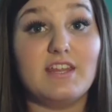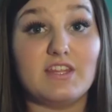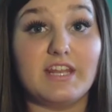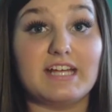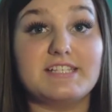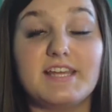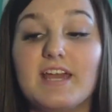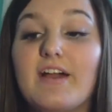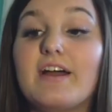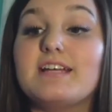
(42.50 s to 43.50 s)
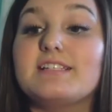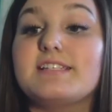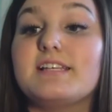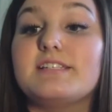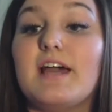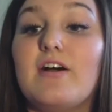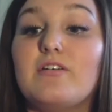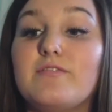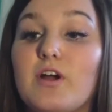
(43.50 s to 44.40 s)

The next thing I got is this e.l.f.